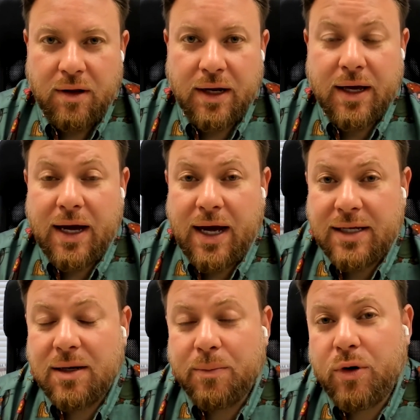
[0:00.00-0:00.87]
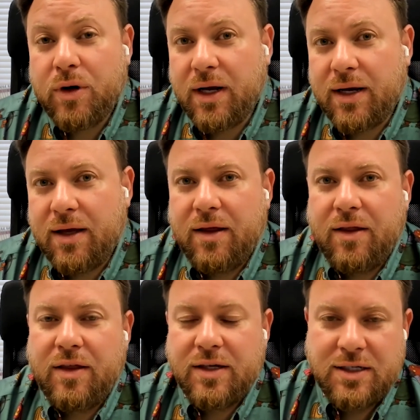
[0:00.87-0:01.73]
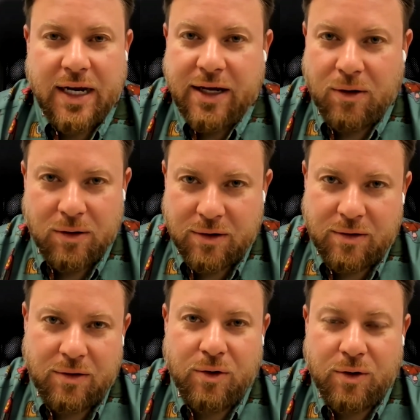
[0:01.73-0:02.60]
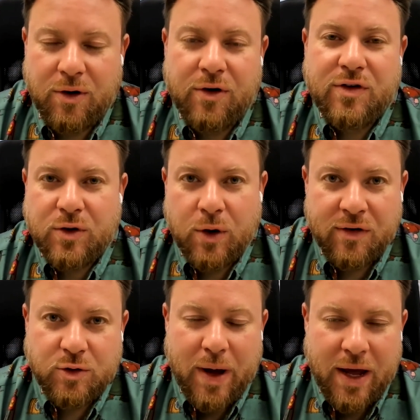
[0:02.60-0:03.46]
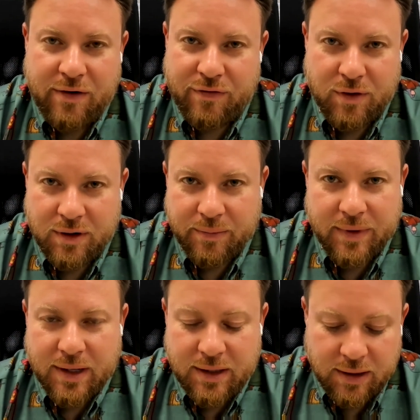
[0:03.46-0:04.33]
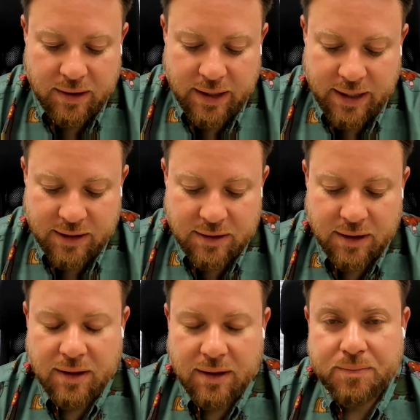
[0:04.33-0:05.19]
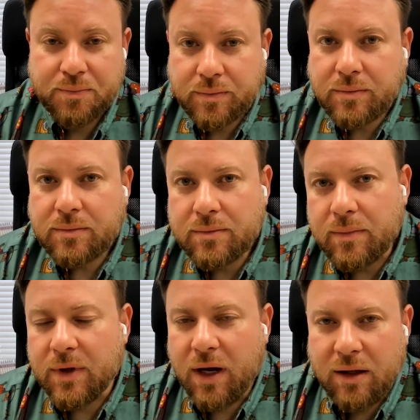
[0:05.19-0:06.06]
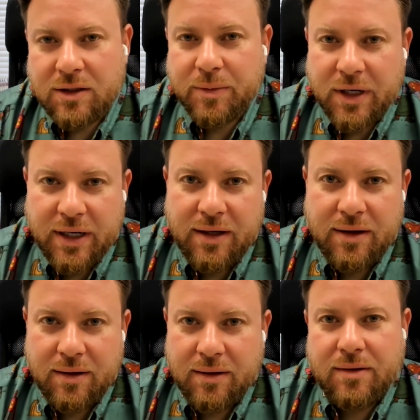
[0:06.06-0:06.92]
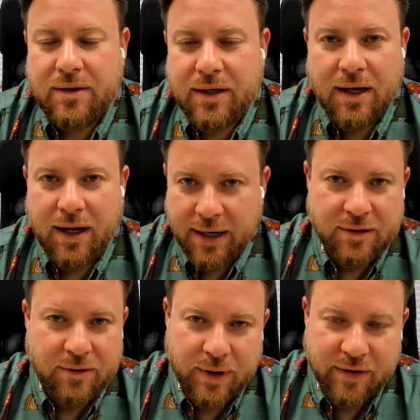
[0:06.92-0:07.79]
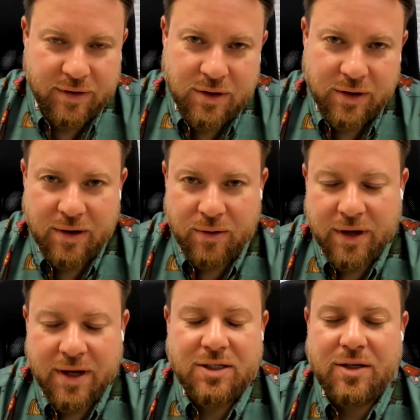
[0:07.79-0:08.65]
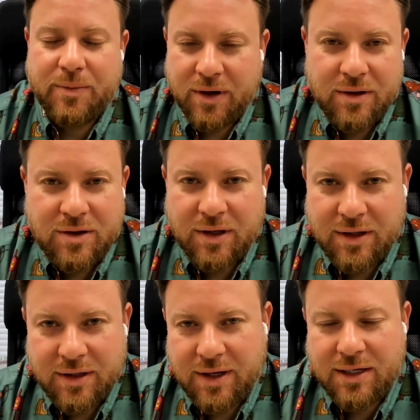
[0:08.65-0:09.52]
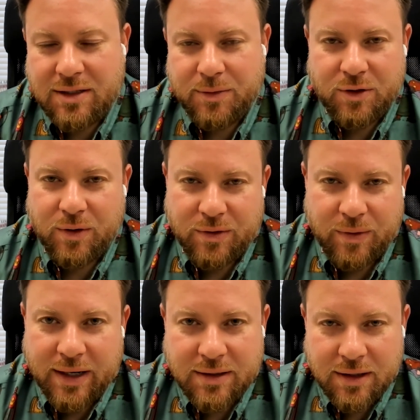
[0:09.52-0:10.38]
Like at some point, like the stakeholder, whoever's paying for it at the end of the day is ultimately the client or whatever. So the customer. So the customer's always right.